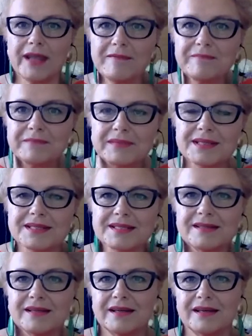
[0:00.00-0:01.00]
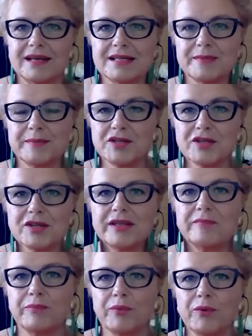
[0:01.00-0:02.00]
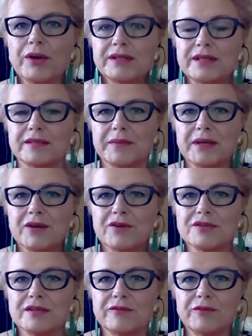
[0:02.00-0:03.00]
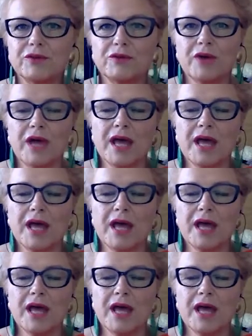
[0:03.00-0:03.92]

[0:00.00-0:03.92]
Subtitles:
for them it's especially important, because if you